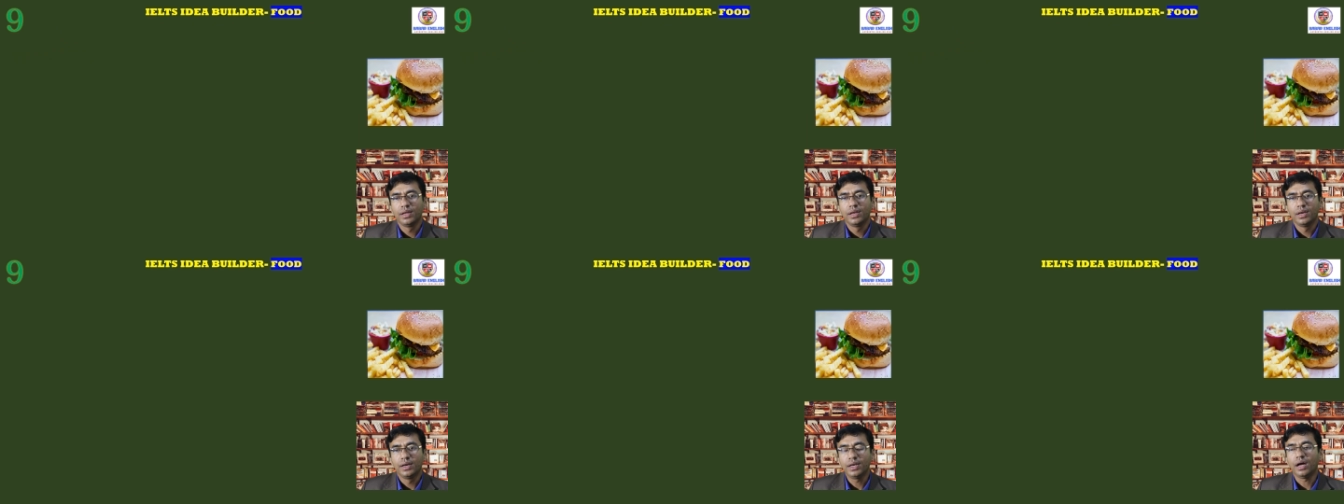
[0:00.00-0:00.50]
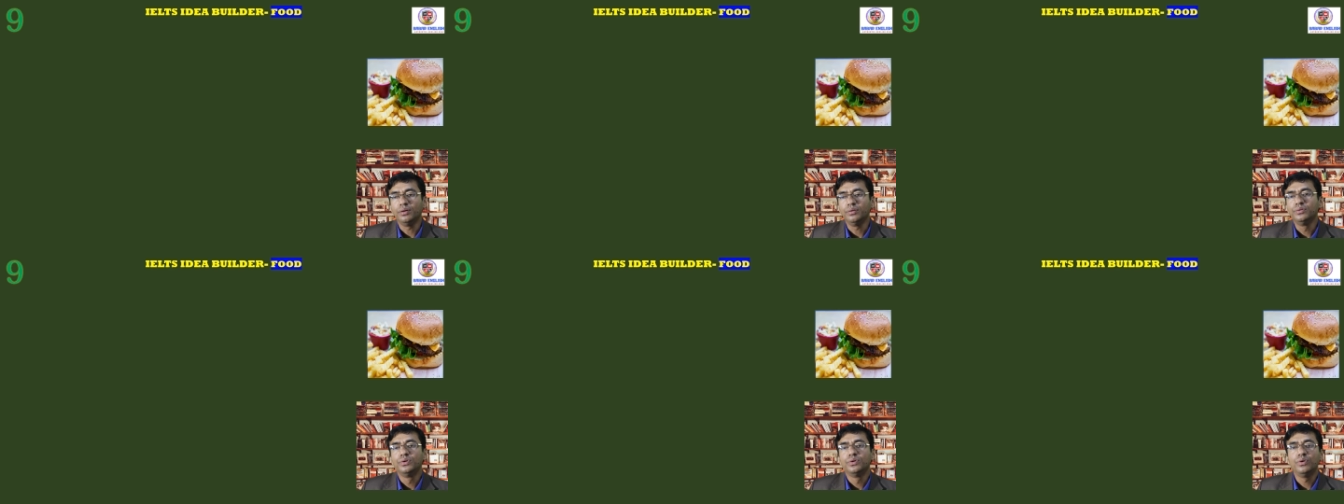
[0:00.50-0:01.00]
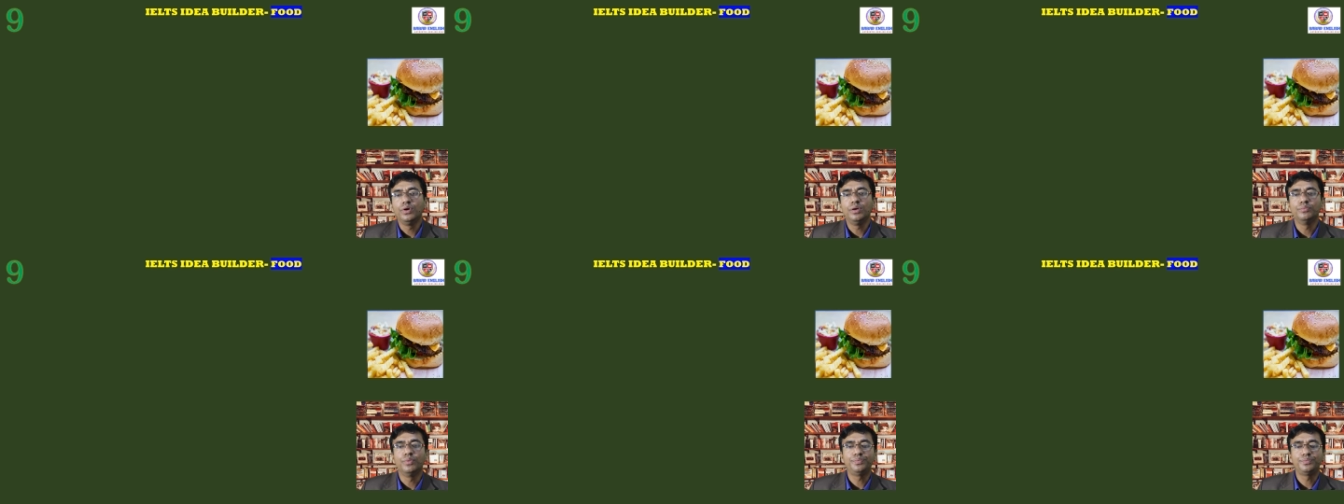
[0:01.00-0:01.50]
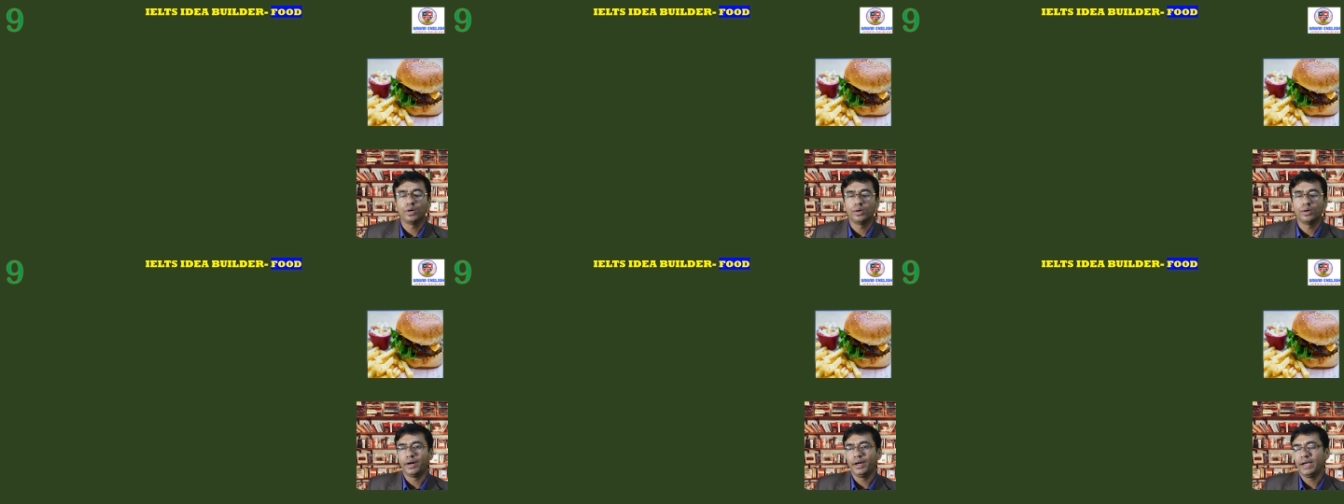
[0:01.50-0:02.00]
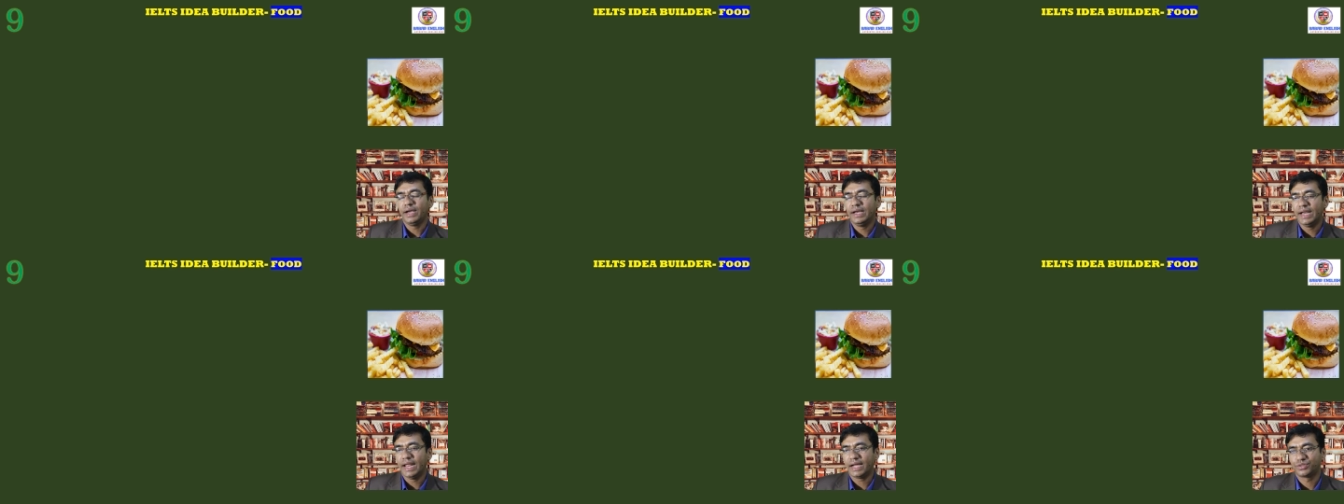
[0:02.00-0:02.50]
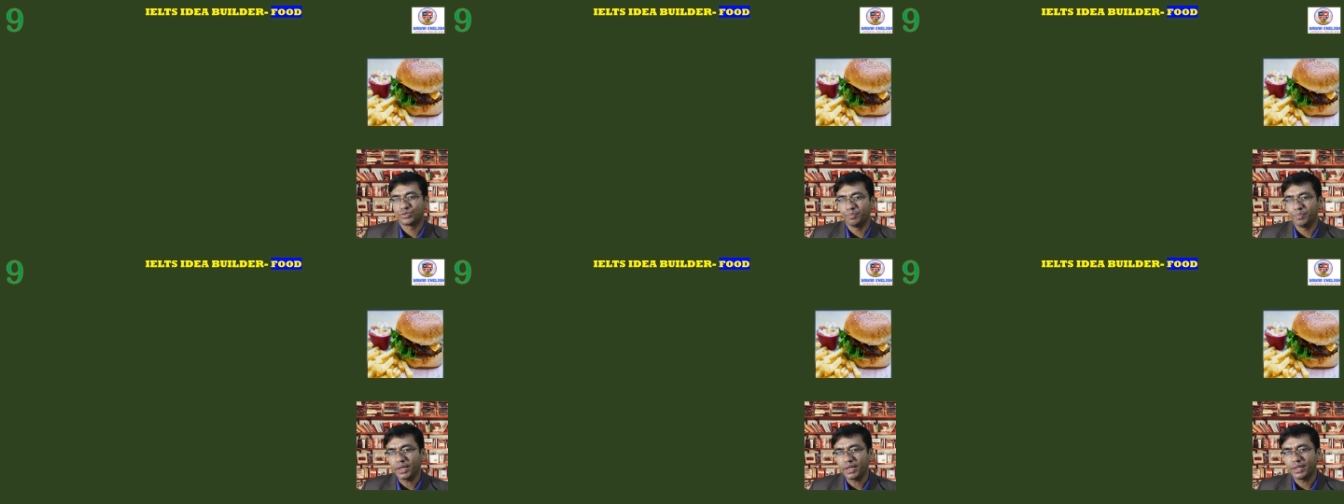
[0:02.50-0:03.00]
Now we'll move to our next topic.